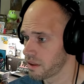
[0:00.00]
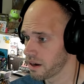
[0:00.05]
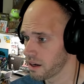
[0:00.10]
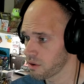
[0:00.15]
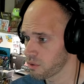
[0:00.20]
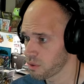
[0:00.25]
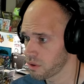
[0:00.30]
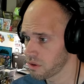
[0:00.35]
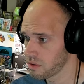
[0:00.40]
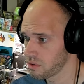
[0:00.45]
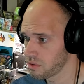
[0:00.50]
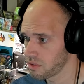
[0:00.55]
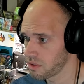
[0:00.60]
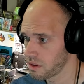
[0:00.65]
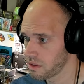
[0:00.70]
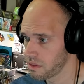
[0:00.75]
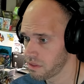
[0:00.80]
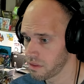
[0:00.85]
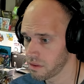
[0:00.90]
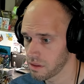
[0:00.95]
that was
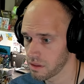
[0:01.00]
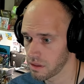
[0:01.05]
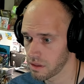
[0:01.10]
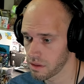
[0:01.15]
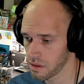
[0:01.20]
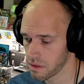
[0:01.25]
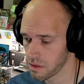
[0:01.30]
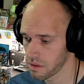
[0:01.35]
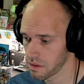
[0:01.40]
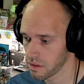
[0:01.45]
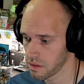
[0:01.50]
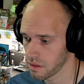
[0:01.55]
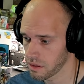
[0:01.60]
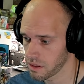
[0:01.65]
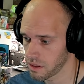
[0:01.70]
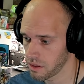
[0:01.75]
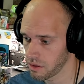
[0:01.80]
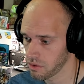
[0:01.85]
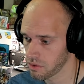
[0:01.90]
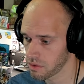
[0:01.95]
the the
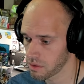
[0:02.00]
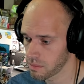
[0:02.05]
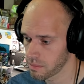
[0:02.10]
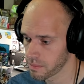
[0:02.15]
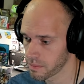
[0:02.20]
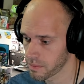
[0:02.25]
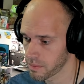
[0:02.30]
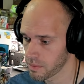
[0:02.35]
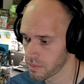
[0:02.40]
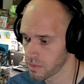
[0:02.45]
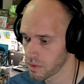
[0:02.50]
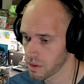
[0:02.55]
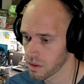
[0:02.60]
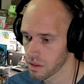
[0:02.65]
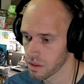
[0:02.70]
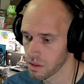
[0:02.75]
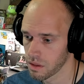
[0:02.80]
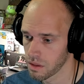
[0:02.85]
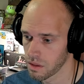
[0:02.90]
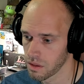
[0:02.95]
list.
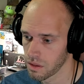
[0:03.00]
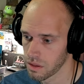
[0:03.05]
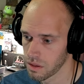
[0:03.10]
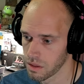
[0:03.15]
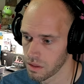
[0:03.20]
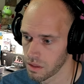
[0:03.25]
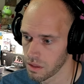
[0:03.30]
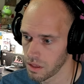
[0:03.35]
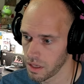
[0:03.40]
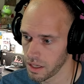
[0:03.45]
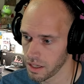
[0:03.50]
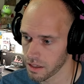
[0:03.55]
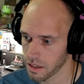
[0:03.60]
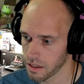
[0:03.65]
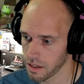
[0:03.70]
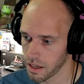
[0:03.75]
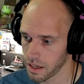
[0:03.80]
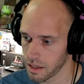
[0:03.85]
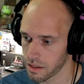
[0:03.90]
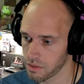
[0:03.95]

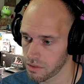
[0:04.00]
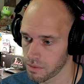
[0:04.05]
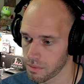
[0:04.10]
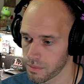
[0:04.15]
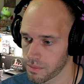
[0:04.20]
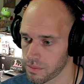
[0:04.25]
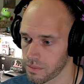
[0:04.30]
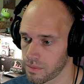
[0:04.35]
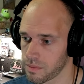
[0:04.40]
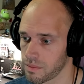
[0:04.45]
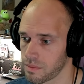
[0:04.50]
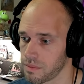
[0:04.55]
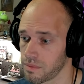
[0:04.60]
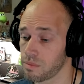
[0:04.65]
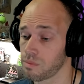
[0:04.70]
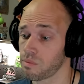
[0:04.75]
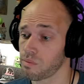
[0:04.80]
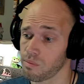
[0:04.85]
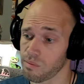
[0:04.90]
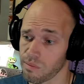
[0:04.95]
And guys,
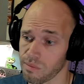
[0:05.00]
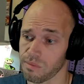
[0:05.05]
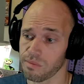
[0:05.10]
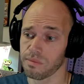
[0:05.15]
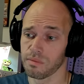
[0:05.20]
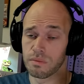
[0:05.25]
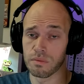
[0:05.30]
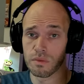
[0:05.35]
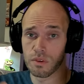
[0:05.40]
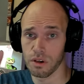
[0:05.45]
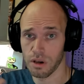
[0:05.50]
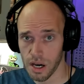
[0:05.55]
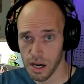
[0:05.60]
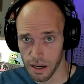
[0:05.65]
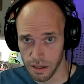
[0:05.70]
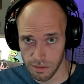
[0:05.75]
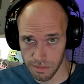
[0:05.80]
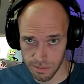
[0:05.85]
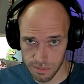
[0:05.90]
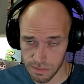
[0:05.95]
all
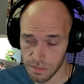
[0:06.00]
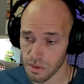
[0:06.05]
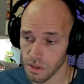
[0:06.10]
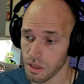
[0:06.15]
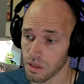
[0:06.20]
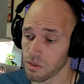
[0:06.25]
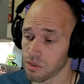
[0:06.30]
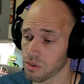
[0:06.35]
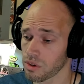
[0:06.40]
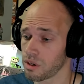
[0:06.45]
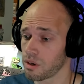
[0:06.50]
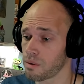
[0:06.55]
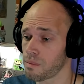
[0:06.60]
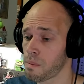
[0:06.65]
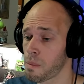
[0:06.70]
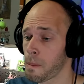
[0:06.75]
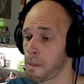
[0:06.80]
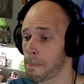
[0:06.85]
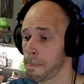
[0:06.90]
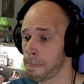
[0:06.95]
right. So,
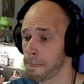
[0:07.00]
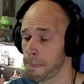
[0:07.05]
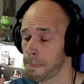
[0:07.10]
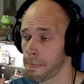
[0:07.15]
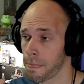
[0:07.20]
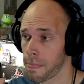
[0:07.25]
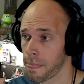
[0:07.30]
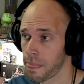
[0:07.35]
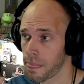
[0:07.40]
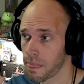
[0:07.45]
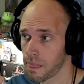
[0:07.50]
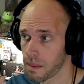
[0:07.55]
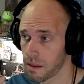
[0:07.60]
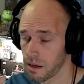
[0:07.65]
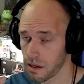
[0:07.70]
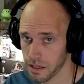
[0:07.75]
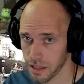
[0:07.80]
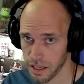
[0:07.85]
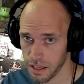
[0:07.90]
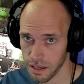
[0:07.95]

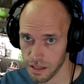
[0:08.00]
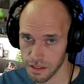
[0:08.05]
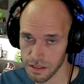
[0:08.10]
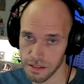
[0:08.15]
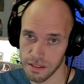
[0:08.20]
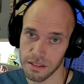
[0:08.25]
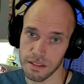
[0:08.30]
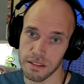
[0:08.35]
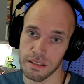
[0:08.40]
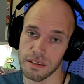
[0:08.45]
again,